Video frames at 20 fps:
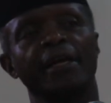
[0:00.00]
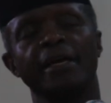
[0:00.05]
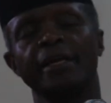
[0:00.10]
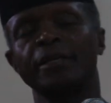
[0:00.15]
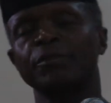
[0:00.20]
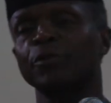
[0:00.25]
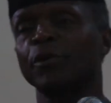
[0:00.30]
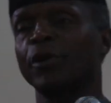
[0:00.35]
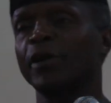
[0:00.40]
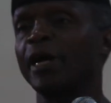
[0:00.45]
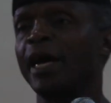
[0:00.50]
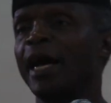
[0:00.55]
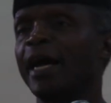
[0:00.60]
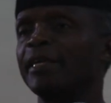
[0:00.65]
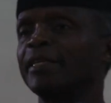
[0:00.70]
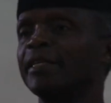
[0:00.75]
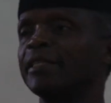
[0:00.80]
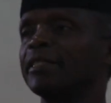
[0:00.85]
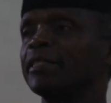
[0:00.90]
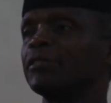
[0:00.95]
His Royal
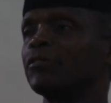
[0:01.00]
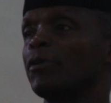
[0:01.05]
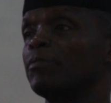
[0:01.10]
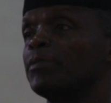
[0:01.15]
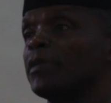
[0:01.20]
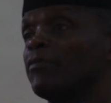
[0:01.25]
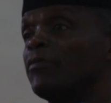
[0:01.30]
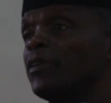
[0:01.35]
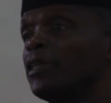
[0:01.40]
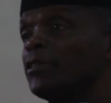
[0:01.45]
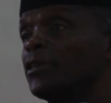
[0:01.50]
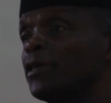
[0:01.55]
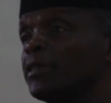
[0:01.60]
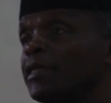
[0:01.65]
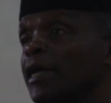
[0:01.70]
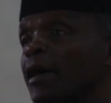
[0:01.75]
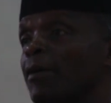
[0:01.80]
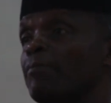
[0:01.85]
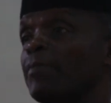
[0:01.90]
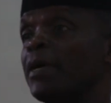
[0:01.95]
Highness's
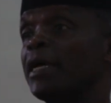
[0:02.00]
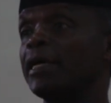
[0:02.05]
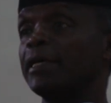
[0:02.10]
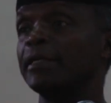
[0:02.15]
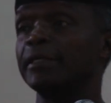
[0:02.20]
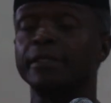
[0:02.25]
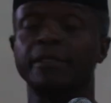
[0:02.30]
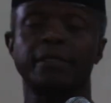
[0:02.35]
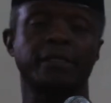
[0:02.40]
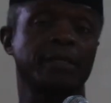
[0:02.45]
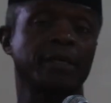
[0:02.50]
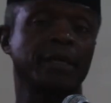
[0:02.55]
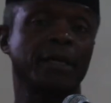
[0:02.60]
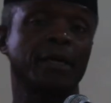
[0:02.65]
observations are based,